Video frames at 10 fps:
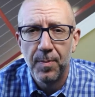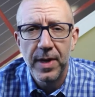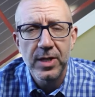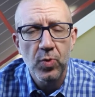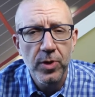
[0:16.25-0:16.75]

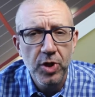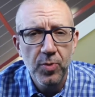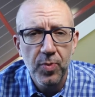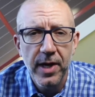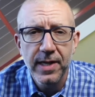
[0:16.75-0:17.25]
but it's what you
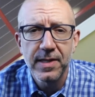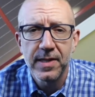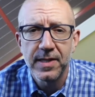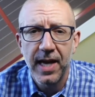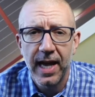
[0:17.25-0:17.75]
bring to
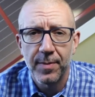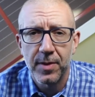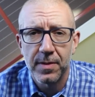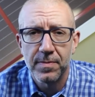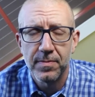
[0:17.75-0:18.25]
the
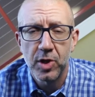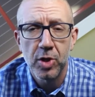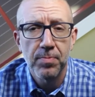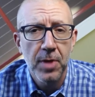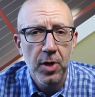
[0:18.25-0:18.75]
table
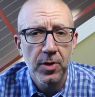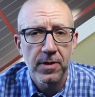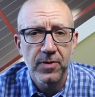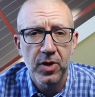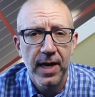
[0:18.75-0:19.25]
your motives,